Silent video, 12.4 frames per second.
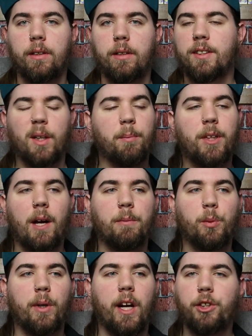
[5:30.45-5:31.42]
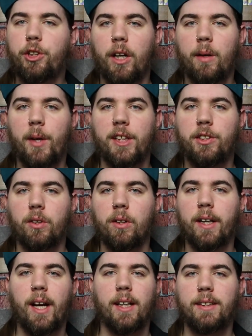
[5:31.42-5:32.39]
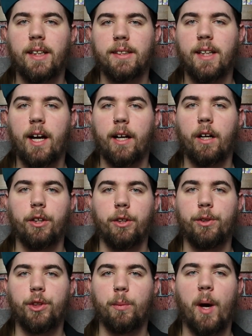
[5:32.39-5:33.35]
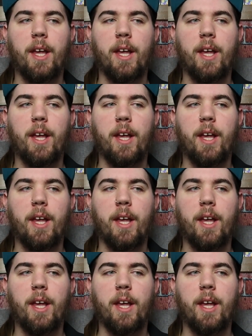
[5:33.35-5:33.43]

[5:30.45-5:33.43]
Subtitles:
Sometimes when I share my story on TikTok or YouTube,